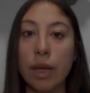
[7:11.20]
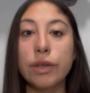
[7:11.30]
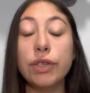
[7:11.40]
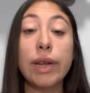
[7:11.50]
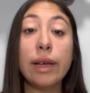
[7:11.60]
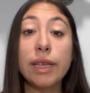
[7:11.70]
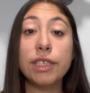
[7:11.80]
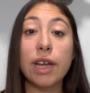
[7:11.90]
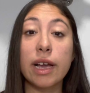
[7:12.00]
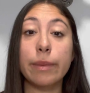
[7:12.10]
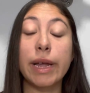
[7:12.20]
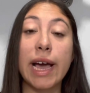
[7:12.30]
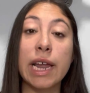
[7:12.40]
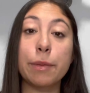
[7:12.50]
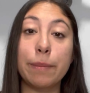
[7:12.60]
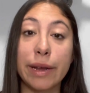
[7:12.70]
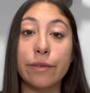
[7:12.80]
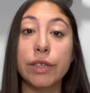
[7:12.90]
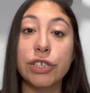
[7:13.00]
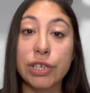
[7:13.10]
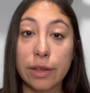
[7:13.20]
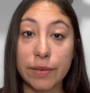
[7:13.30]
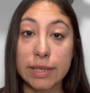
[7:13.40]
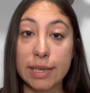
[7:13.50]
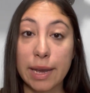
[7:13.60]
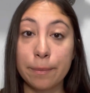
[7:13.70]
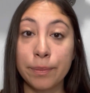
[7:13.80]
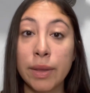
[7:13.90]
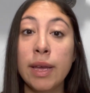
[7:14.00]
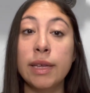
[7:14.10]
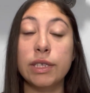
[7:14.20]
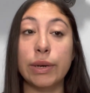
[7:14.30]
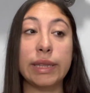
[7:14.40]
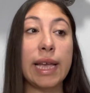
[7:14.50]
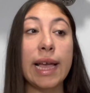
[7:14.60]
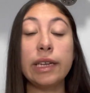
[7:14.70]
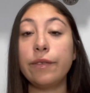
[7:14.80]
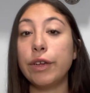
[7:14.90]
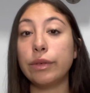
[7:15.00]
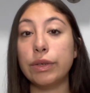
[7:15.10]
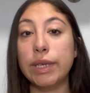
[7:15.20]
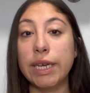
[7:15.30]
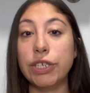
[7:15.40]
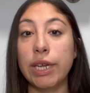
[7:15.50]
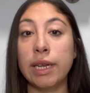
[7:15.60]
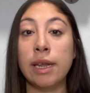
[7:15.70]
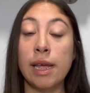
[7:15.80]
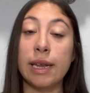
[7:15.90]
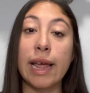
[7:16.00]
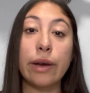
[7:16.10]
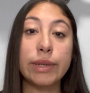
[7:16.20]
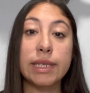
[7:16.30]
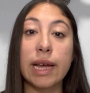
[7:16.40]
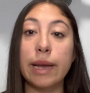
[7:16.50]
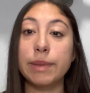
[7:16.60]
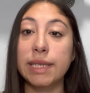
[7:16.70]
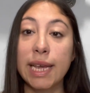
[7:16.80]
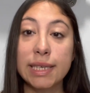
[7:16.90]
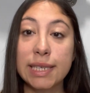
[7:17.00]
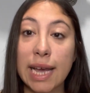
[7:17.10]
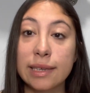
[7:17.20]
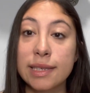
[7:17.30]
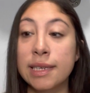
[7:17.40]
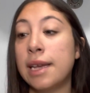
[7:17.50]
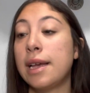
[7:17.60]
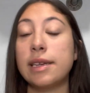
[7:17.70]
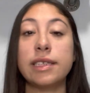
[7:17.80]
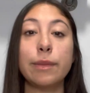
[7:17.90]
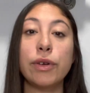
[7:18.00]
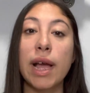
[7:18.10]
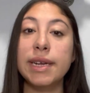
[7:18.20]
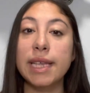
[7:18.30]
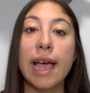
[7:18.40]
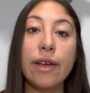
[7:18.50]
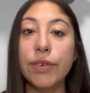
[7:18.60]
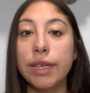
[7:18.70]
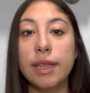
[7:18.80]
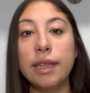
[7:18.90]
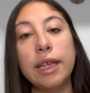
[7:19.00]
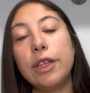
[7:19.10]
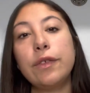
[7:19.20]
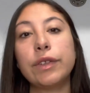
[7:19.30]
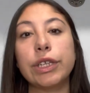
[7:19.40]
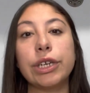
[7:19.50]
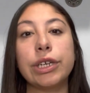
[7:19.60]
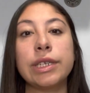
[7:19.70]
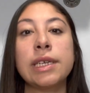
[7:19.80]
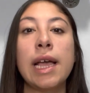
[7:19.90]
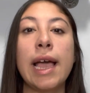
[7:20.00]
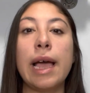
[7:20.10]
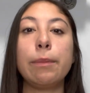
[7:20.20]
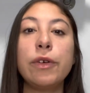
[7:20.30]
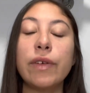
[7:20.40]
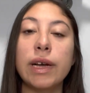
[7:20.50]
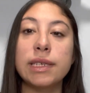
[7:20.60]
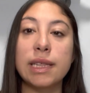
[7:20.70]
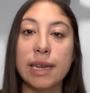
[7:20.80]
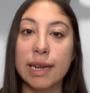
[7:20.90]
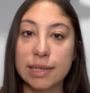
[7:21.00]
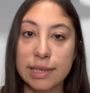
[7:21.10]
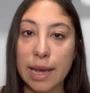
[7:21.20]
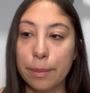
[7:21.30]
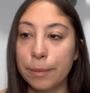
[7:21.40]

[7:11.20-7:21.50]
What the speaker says: So now let's talk about how to prepare for the shelf exam. So at the end of your rotation, now it's time to take a test, summarize everything that you've learned, and move on to the next step.